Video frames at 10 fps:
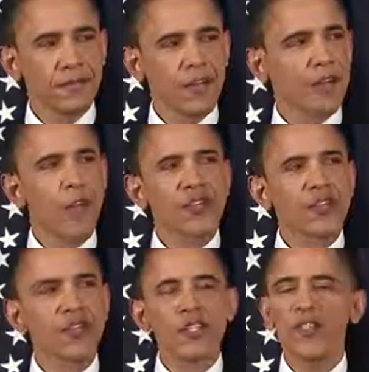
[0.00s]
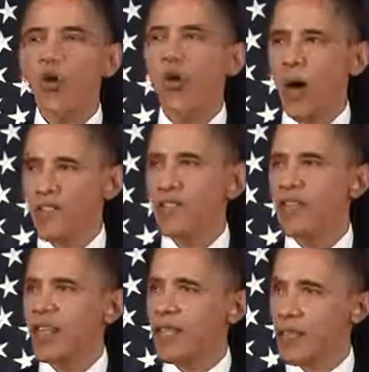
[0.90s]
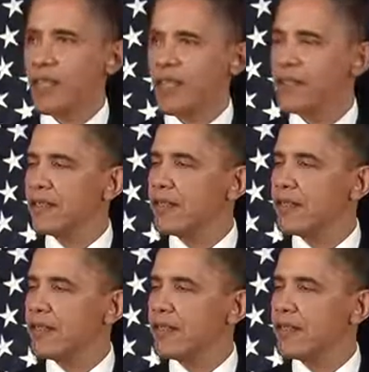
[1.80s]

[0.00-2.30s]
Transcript: Of course, there is no question that Libya